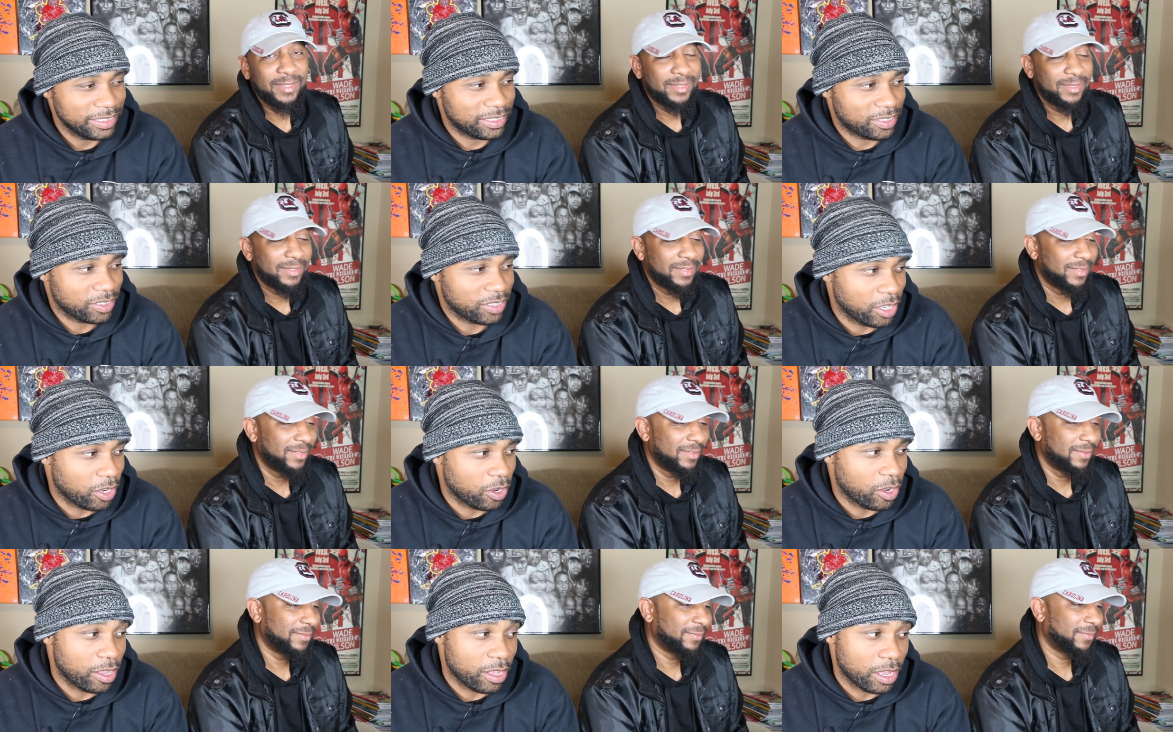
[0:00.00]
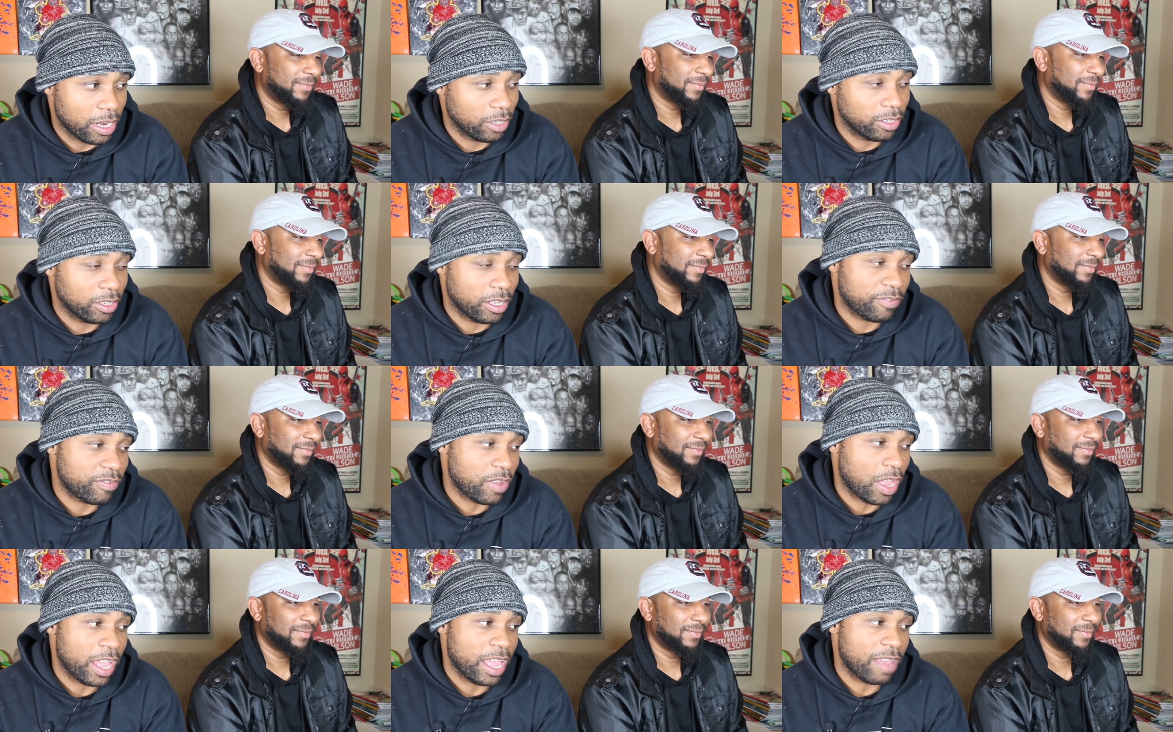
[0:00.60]
Speaker 1: So, yo,
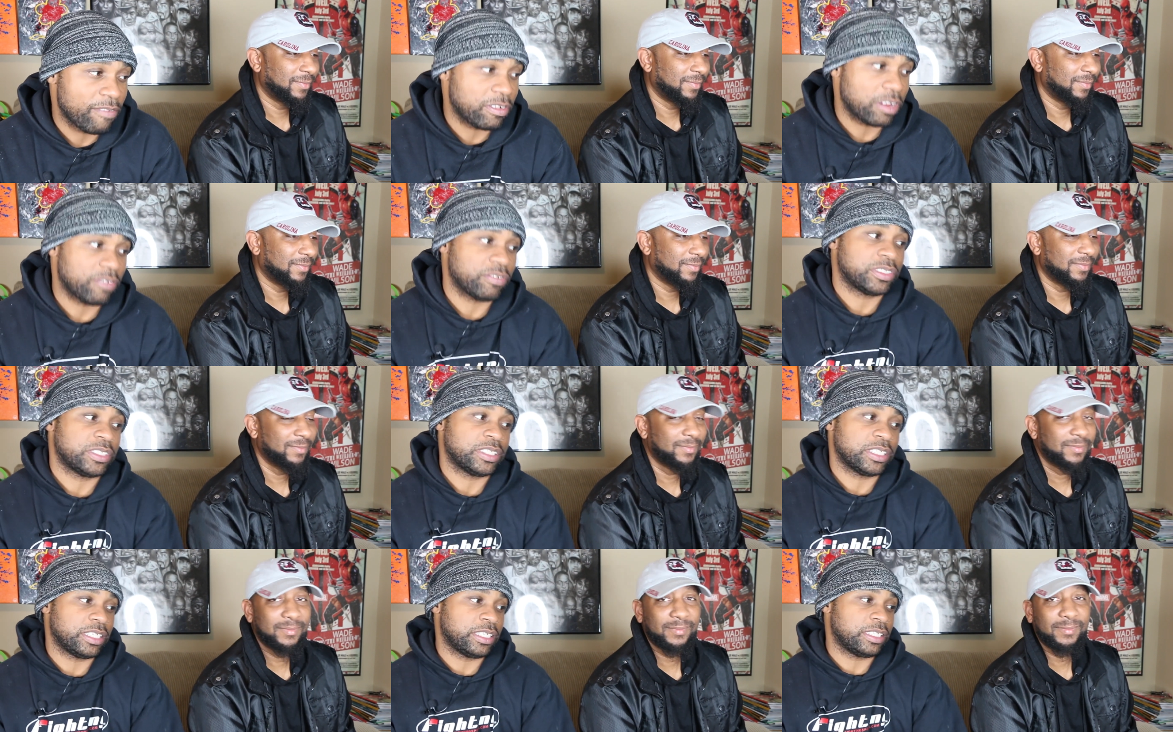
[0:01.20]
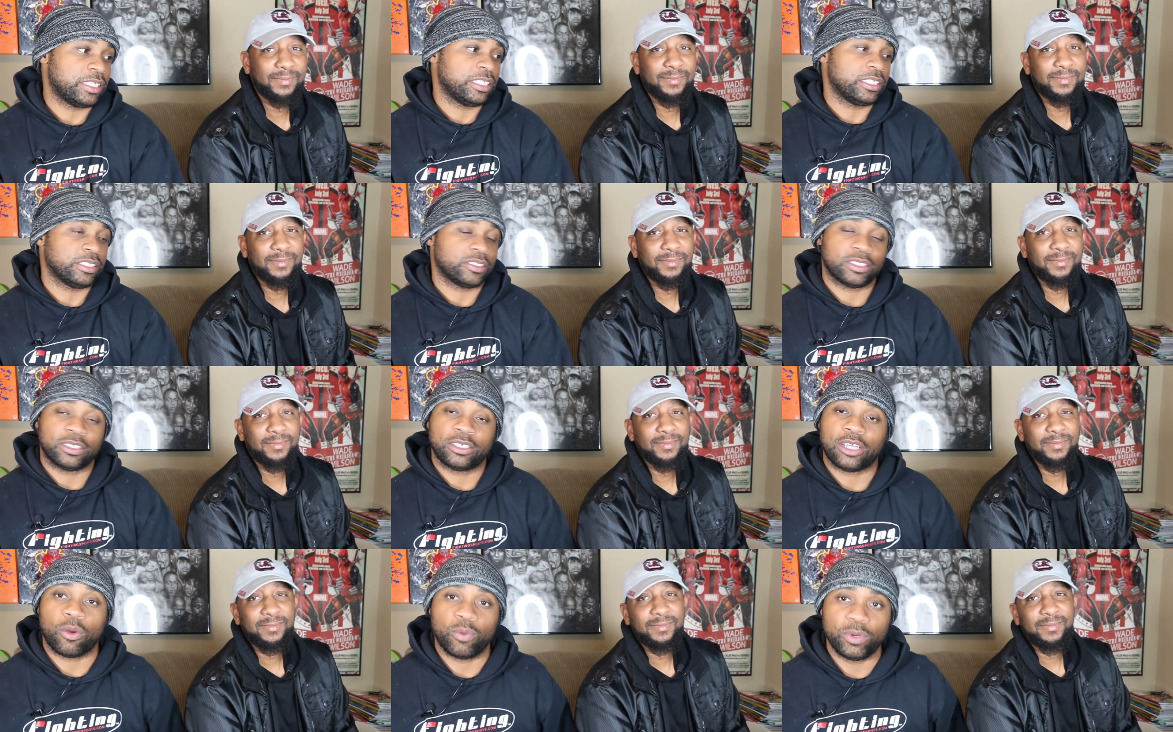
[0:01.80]
look, if y'all haven't ever seen
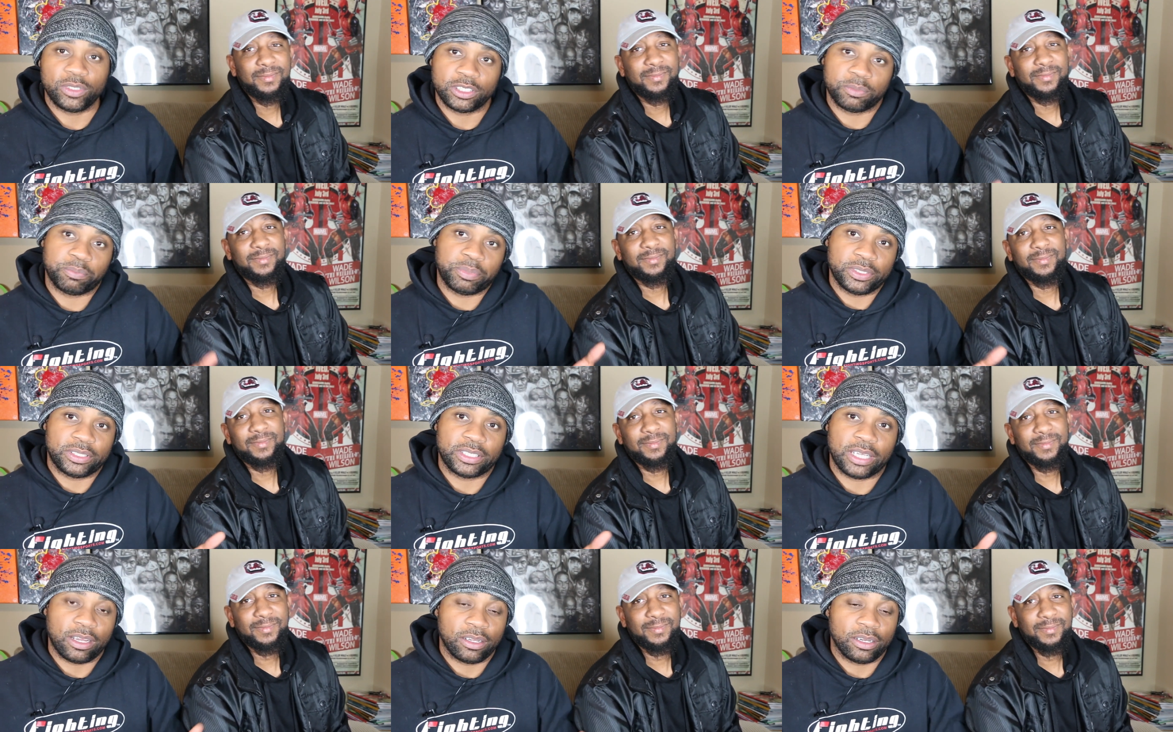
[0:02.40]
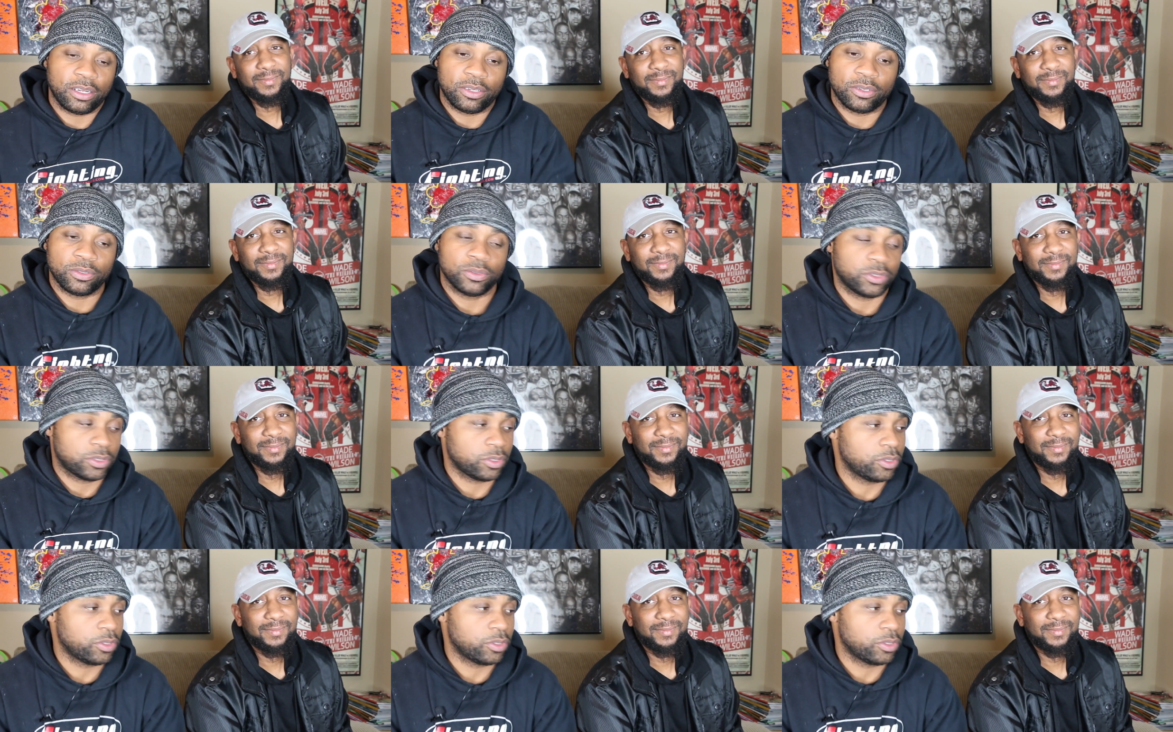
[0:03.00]
this, yo, we just put y'all on.